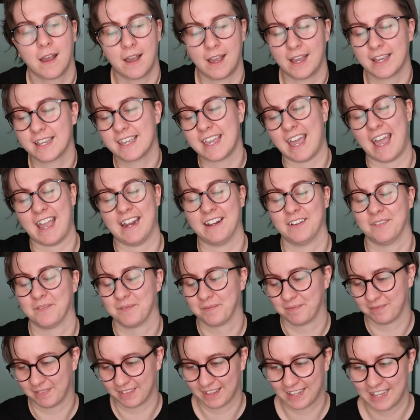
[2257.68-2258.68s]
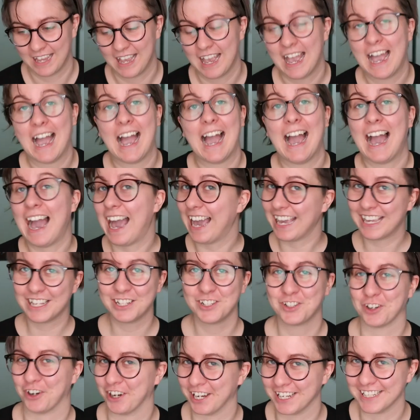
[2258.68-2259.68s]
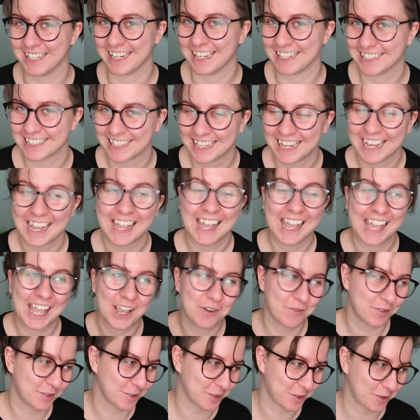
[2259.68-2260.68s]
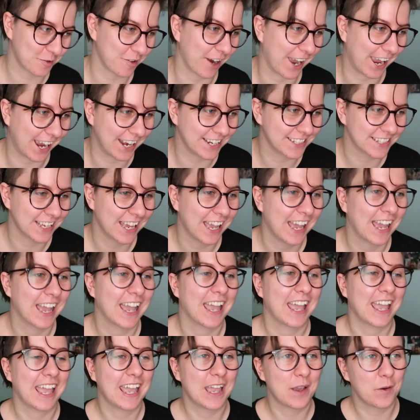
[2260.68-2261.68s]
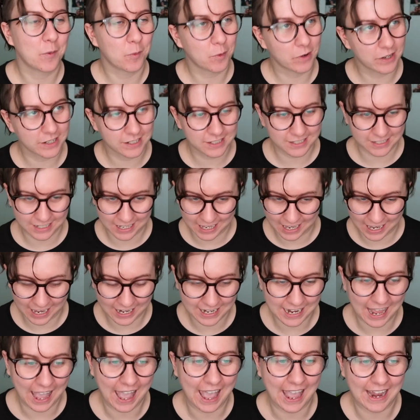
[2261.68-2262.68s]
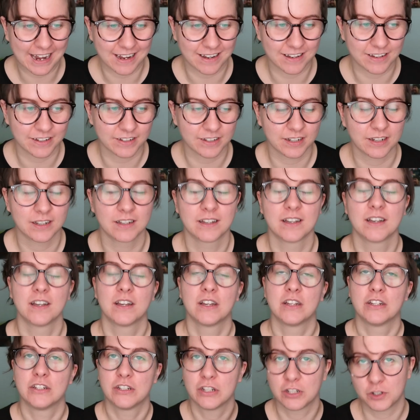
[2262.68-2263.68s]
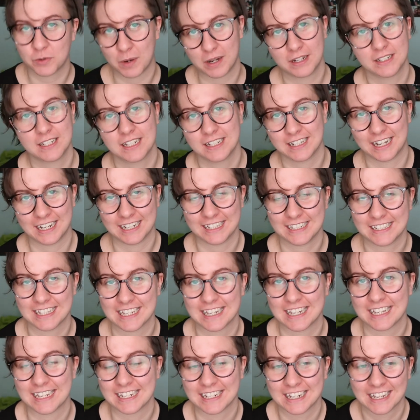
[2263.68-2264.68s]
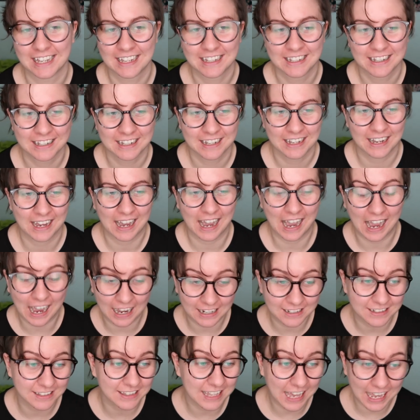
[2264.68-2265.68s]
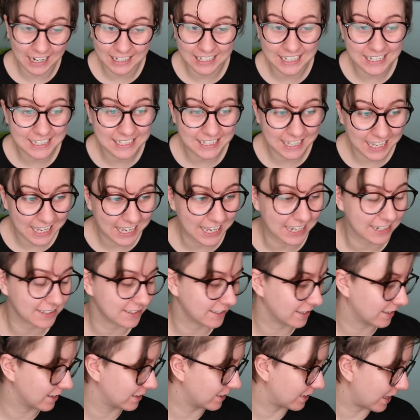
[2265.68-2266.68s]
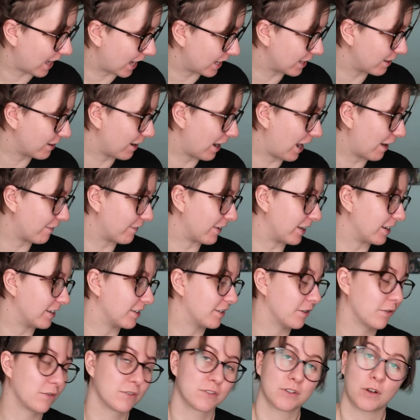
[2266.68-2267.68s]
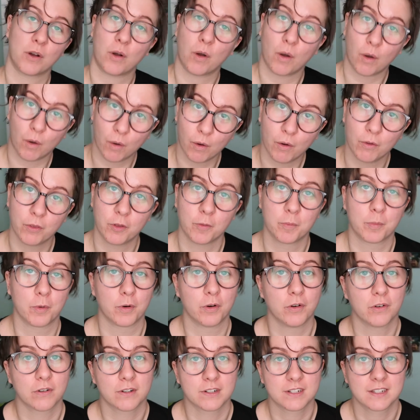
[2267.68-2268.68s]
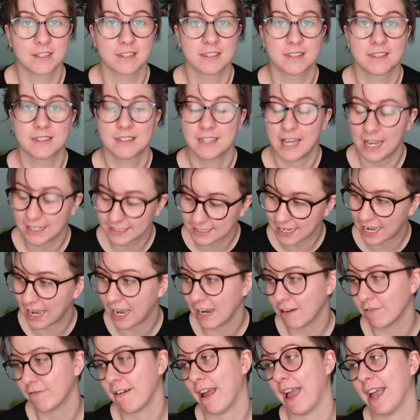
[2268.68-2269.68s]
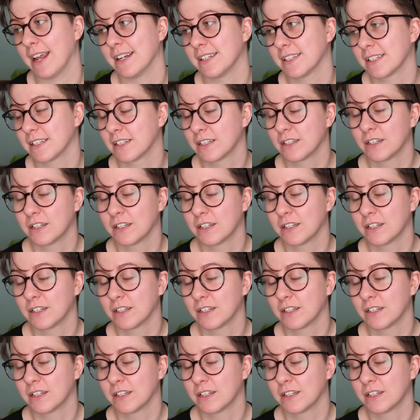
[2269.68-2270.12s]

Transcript: again, I enjoyed it. It was great. It was an end to 2019, and that is it. There you have it. Those are all the books that I read